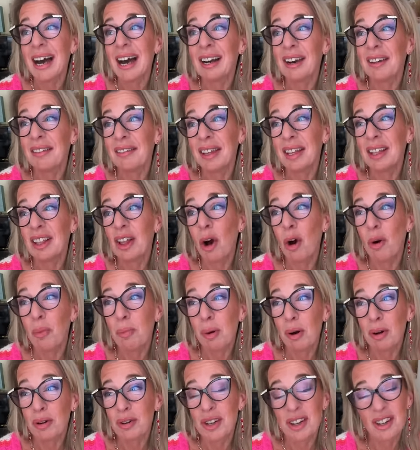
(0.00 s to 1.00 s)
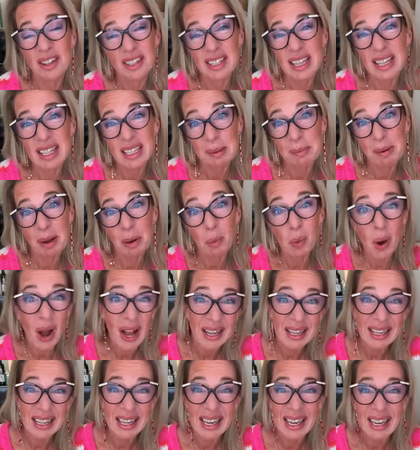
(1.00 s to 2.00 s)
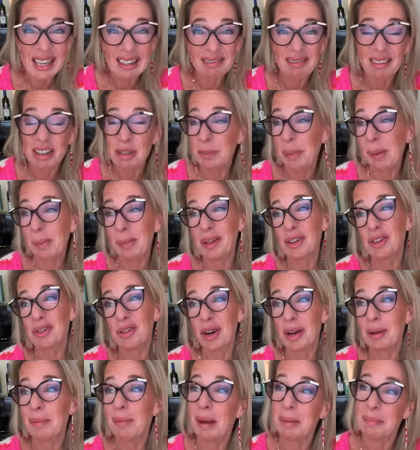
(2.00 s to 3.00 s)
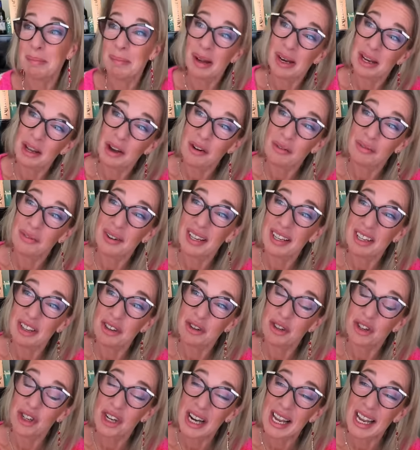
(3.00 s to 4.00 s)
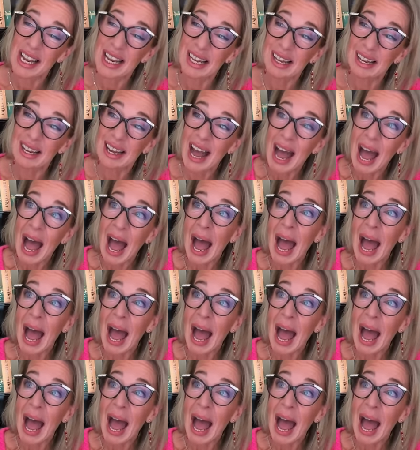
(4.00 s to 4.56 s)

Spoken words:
And I think the whole podcast thing's a bit wanky because people are trying to make money off it usually.